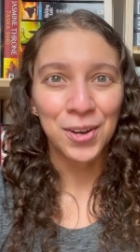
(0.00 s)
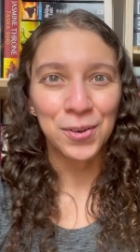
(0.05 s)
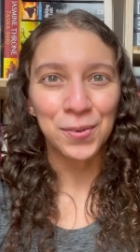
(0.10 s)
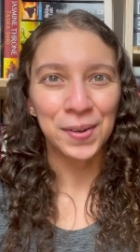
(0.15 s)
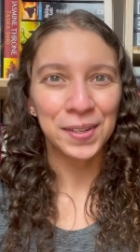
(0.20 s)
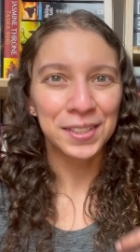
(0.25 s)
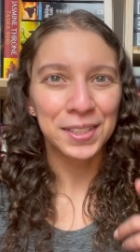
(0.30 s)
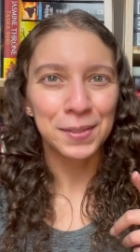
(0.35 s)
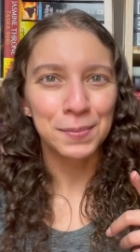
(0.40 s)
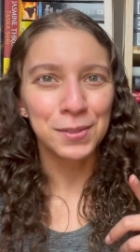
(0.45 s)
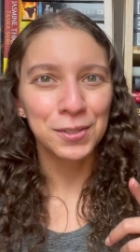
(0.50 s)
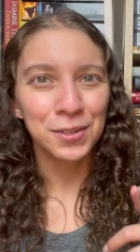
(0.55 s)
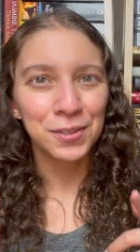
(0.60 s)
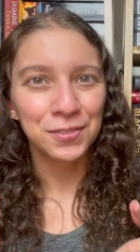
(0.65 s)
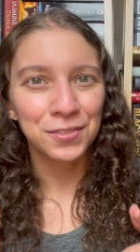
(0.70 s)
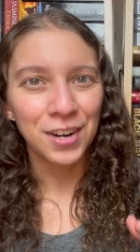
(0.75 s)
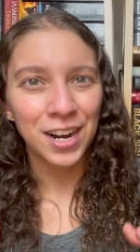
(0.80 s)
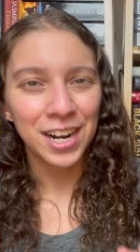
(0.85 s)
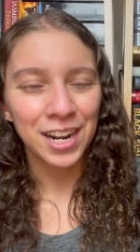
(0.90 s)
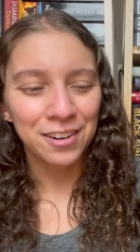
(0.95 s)
Welcome to A
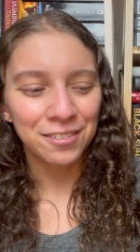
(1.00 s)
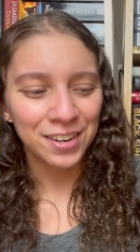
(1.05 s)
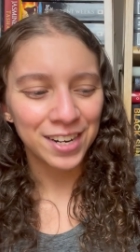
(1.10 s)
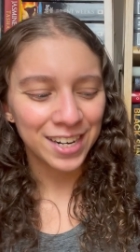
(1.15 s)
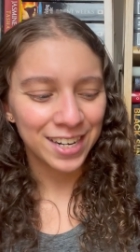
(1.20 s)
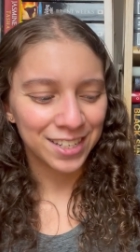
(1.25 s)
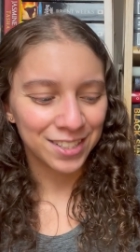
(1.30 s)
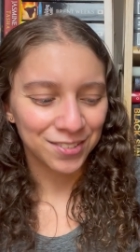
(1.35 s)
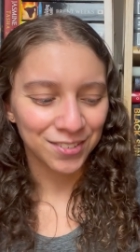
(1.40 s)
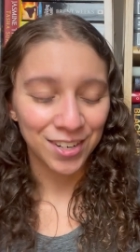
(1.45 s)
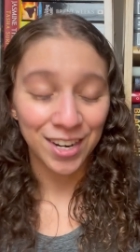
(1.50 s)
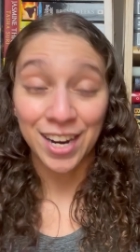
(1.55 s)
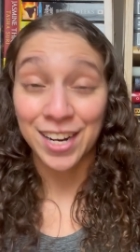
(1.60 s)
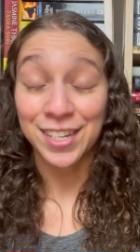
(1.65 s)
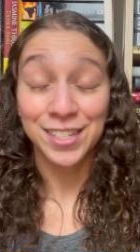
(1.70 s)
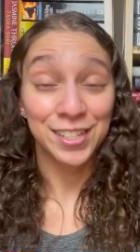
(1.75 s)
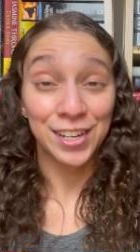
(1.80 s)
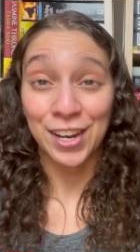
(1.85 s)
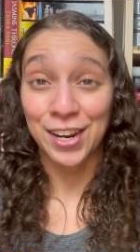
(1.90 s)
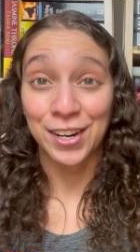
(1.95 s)
Friday Reads, where I
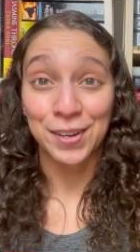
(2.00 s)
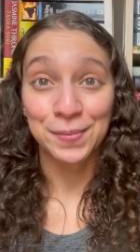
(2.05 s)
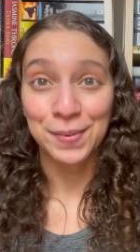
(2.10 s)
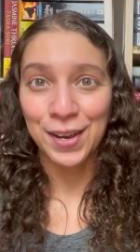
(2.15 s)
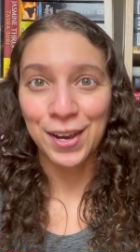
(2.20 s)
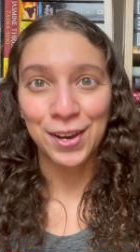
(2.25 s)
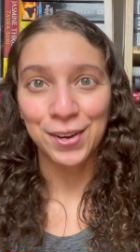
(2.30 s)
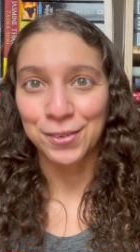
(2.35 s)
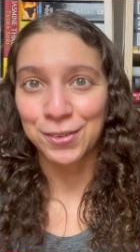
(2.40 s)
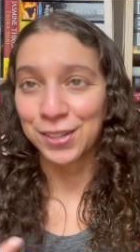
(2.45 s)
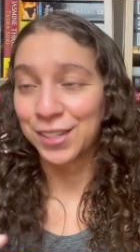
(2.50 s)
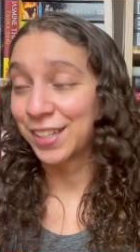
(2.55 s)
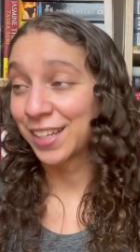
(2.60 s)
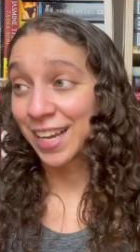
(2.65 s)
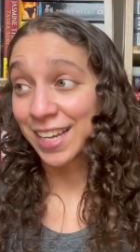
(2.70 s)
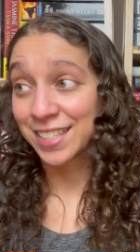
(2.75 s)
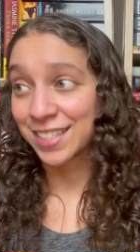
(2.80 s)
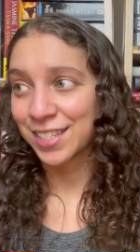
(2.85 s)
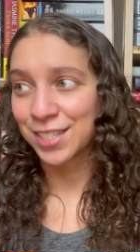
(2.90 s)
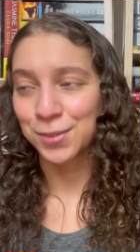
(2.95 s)
talk about, well, I
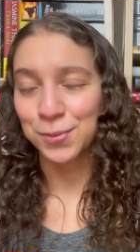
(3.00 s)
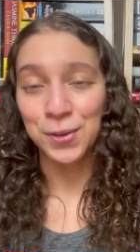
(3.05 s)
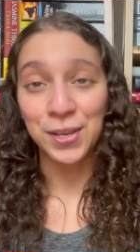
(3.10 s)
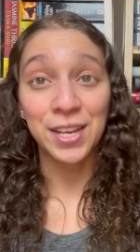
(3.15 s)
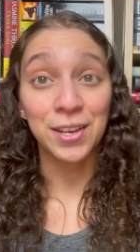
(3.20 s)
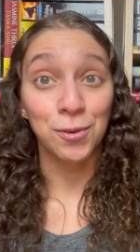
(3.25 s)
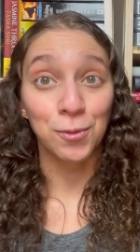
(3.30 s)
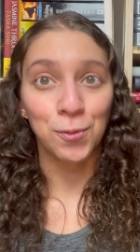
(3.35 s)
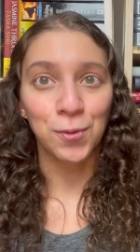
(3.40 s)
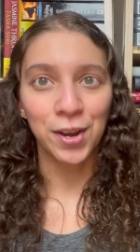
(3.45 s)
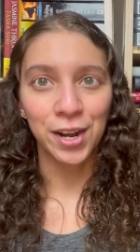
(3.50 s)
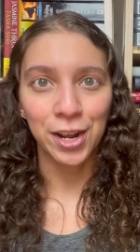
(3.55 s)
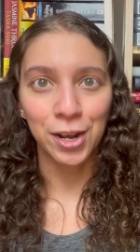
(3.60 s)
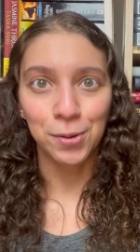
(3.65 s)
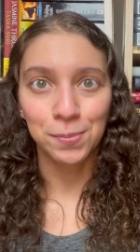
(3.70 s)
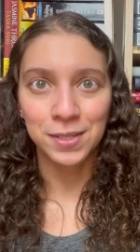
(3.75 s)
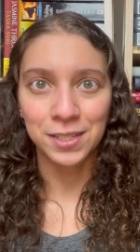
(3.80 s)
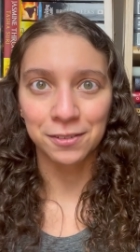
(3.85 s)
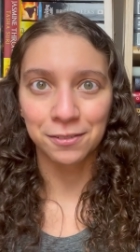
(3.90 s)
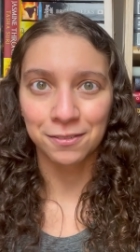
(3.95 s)
guess this week, what I hope
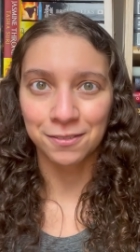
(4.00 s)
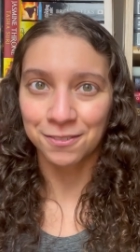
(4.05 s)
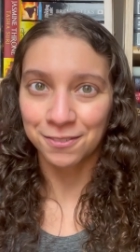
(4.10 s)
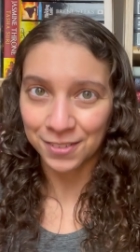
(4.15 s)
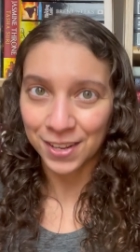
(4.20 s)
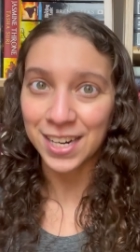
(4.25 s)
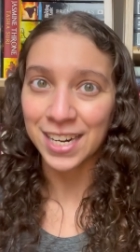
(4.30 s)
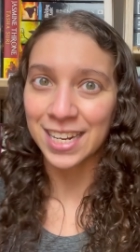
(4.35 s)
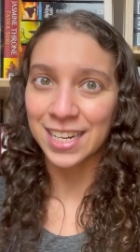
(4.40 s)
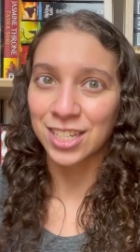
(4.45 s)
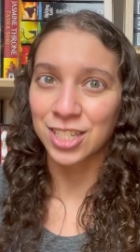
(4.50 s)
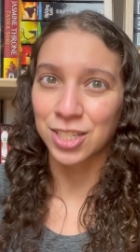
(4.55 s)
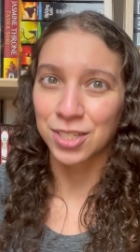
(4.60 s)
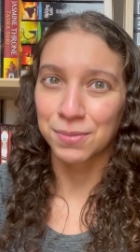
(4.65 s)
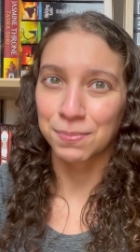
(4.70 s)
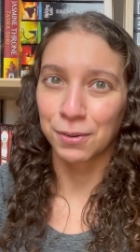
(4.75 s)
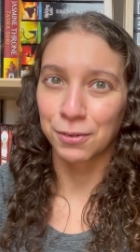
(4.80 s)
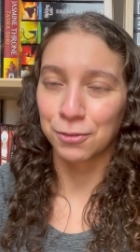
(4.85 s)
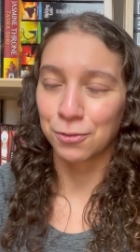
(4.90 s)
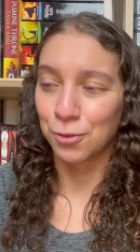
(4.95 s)
to finish
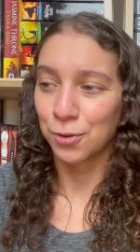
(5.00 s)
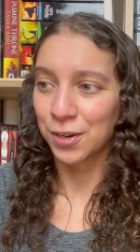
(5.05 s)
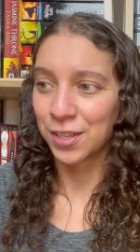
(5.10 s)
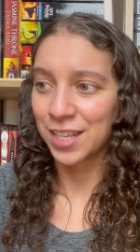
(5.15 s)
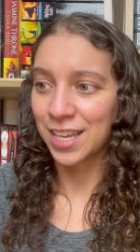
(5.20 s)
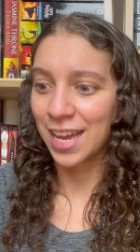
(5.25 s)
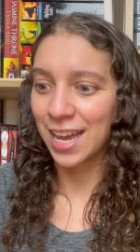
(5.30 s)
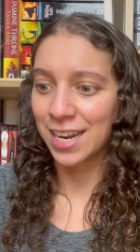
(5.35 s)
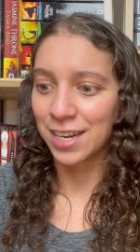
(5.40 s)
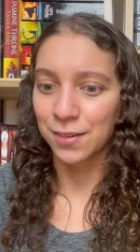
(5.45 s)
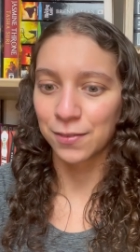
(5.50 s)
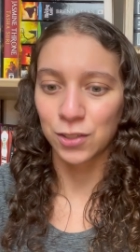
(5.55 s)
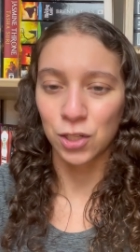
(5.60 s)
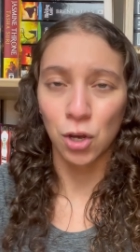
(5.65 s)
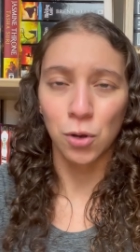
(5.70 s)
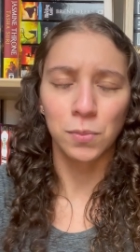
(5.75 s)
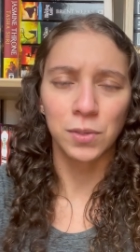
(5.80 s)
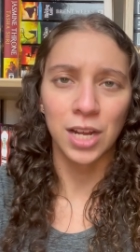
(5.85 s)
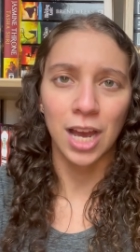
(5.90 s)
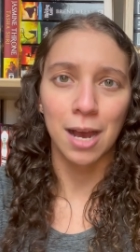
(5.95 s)
before the end of
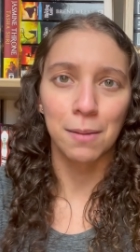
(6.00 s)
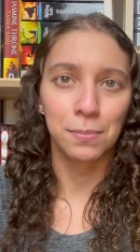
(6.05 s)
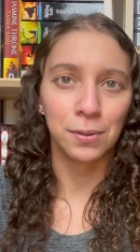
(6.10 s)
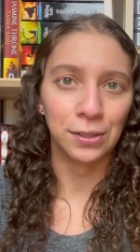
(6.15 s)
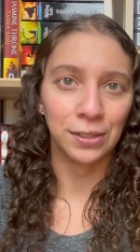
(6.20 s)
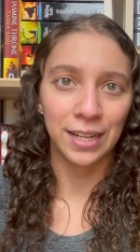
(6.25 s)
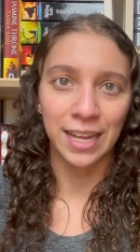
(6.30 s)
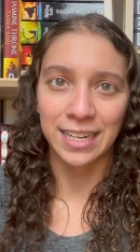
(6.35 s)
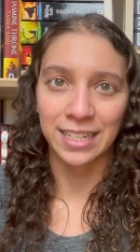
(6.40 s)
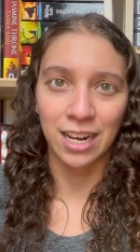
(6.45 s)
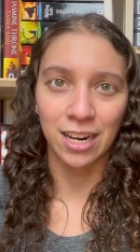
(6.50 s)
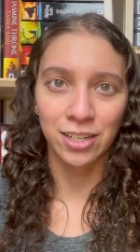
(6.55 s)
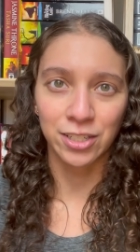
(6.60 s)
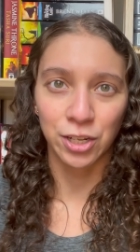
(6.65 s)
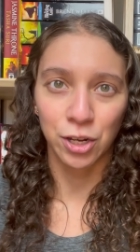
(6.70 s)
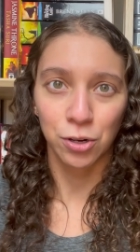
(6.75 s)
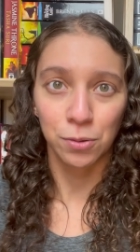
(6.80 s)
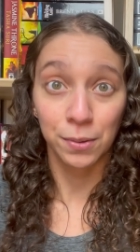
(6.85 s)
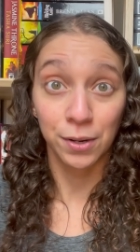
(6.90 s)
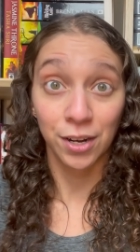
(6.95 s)
Tome Topple and
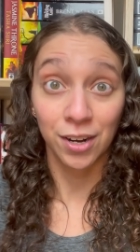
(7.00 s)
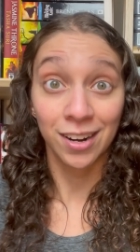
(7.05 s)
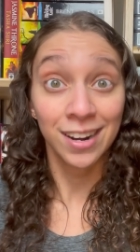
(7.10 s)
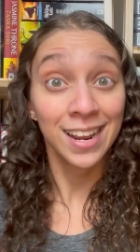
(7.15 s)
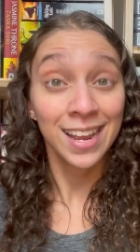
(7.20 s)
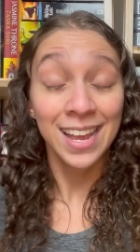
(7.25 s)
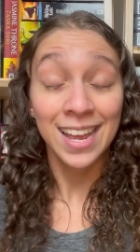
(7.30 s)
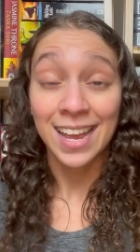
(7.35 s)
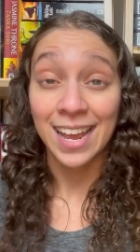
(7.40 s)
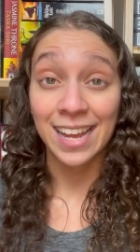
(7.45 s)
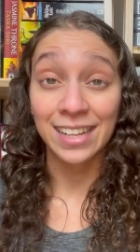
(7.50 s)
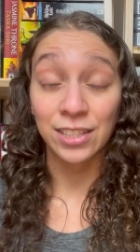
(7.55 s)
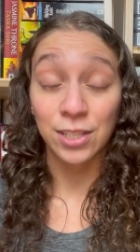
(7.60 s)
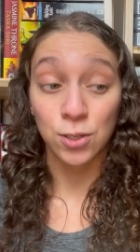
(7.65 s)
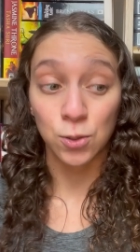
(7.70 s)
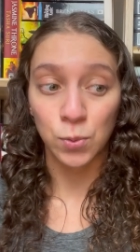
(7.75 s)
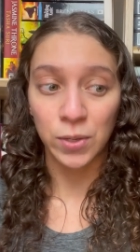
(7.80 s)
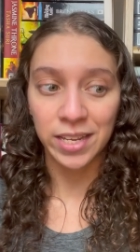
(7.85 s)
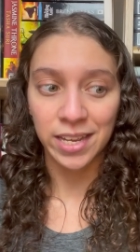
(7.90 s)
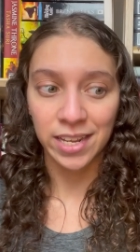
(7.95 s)
October, and this
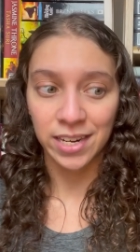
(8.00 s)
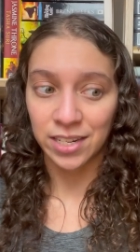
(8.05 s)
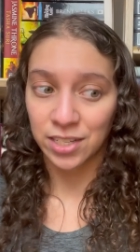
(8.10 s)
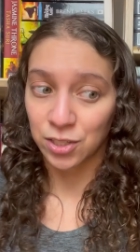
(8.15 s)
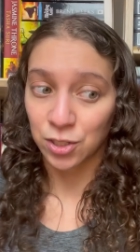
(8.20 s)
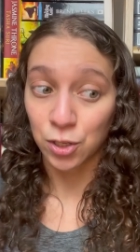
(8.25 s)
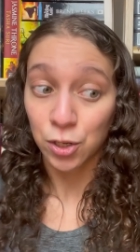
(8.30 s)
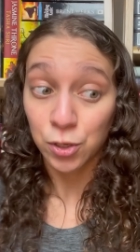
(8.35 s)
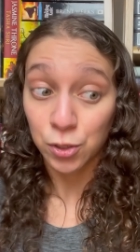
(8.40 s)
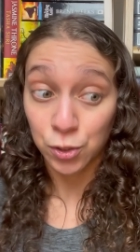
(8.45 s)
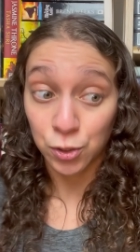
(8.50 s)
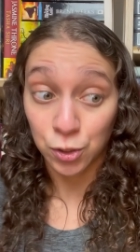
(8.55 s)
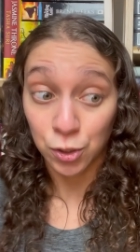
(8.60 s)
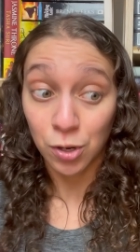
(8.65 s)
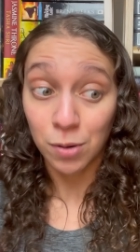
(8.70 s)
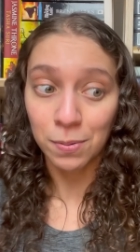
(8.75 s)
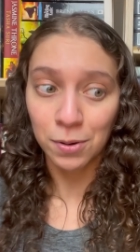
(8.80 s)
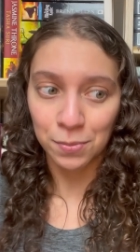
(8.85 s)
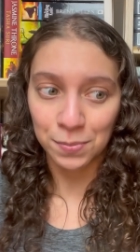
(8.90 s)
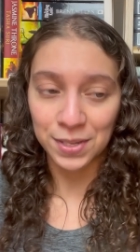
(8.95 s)
weekend is
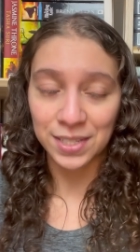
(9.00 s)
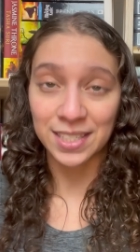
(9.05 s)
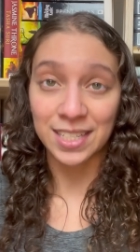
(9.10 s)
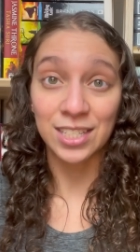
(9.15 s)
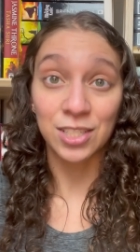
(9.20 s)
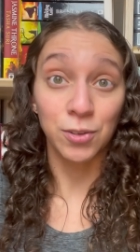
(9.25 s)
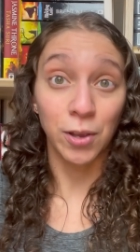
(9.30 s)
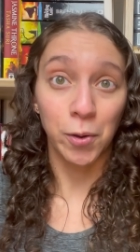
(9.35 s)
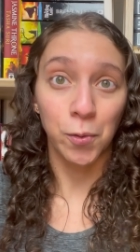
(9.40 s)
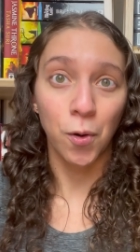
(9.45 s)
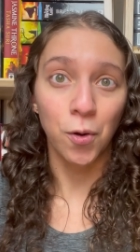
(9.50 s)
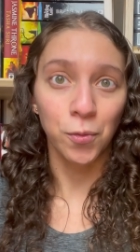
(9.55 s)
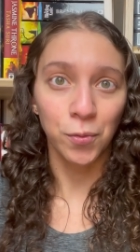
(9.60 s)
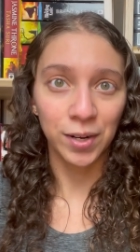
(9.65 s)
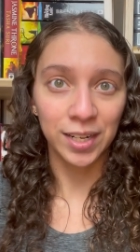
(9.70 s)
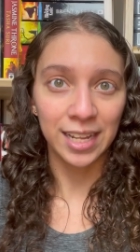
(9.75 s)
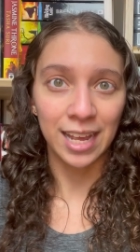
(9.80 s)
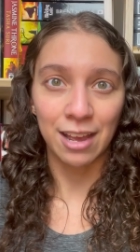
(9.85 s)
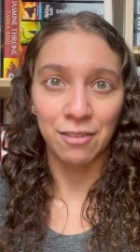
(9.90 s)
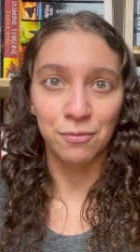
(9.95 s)
super busy, so I won't
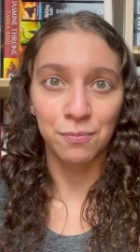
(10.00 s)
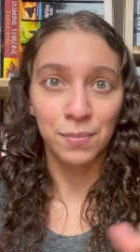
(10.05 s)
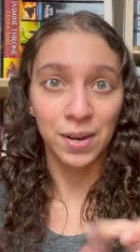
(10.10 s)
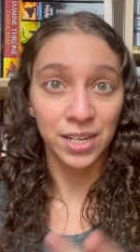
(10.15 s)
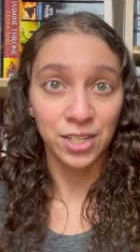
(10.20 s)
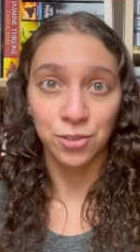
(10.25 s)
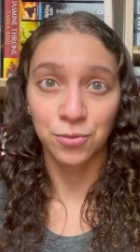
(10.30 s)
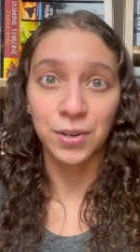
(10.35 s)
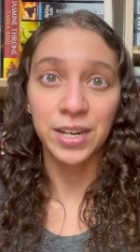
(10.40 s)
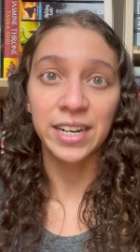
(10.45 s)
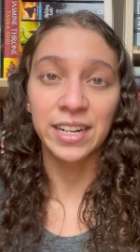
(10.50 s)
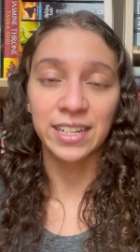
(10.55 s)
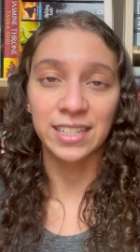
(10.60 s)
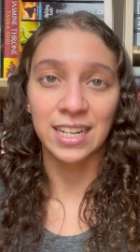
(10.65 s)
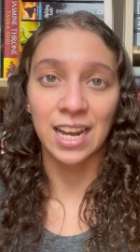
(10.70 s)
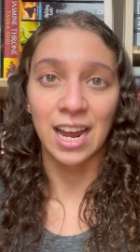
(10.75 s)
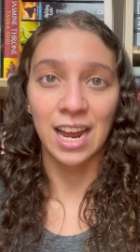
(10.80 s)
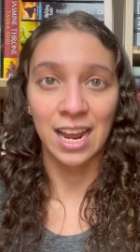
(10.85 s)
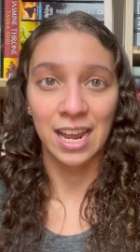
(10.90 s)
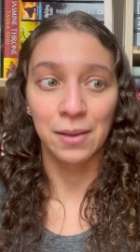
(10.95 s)
really have much reading
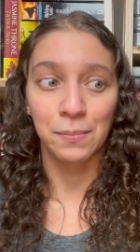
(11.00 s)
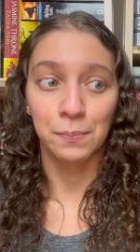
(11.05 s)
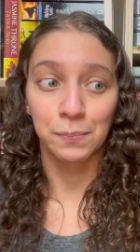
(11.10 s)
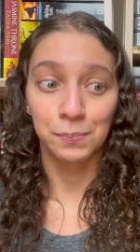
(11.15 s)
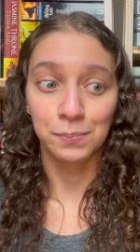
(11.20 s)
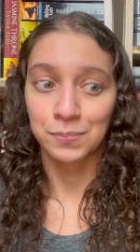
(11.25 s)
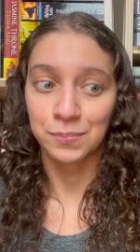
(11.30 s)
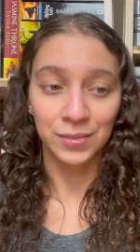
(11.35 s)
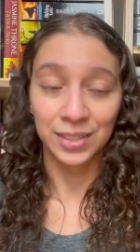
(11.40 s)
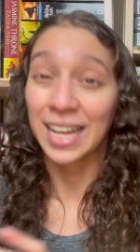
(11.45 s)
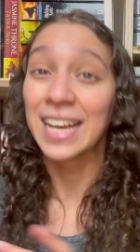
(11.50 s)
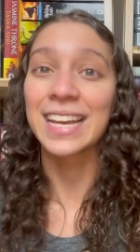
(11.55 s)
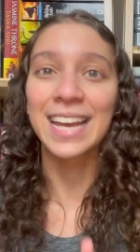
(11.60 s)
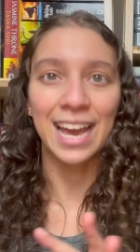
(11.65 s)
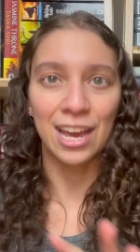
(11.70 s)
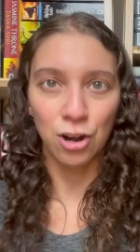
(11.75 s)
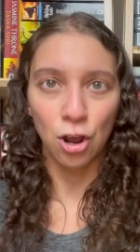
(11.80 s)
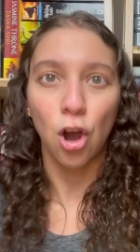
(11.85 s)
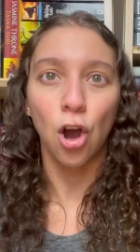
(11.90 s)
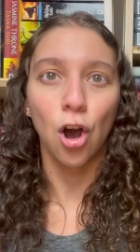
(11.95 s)
time, like
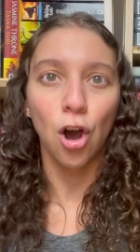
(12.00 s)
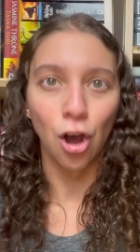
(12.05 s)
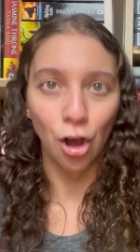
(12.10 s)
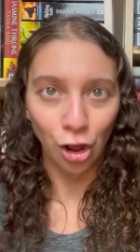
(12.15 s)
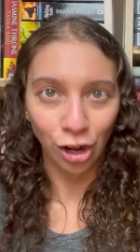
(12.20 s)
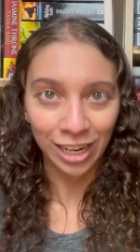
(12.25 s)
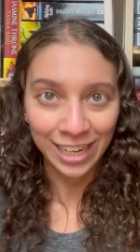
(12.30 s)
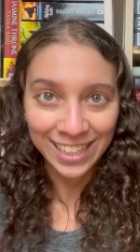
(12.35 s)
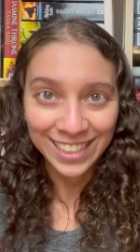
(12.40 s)
at all.